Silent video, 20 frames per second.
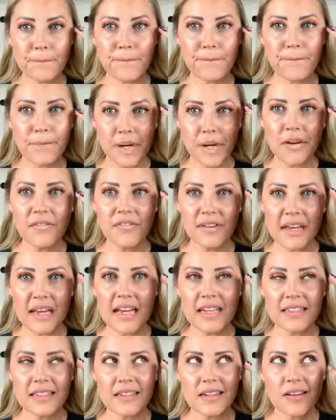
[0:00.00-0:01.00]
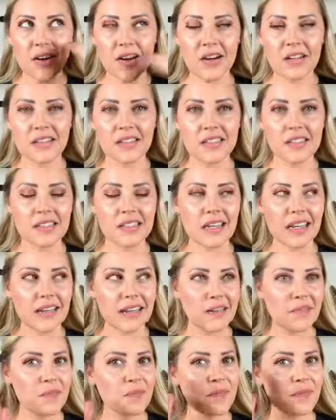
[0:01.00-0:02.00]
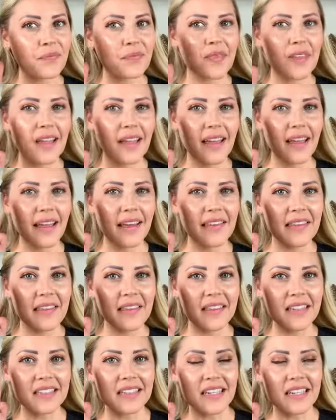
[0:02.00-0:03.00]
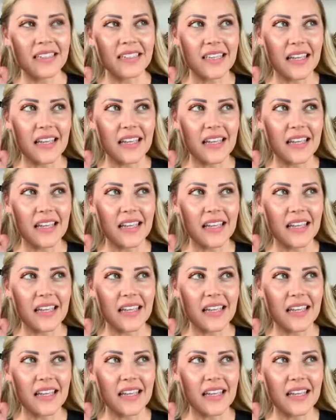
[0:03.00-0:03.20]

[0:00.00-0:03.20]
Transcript: perfect on this side, and then this side